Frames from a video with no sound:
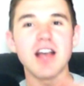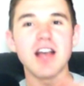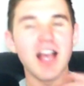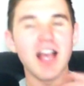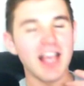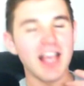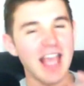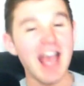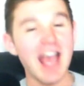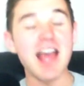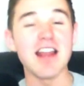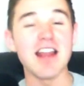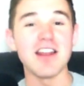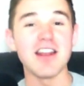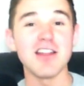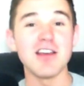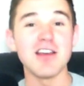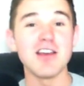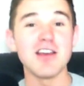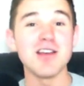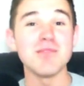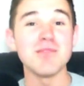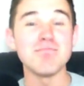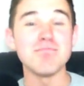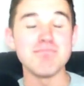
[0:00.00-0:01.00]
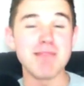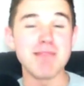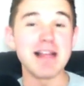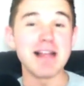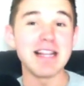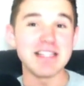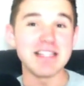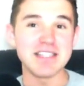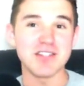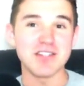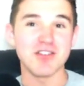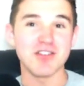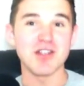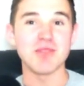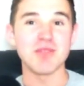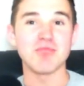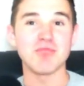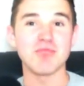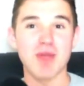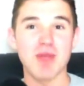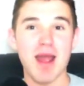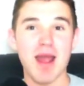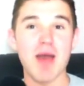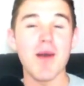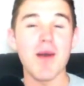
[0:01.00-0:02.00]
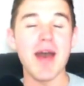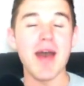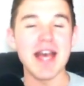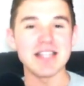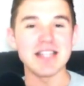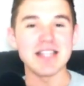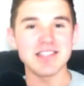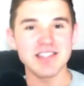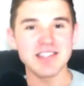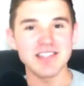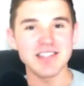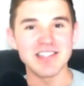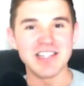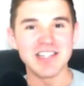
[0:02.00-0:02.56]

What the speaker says: again, military prowess.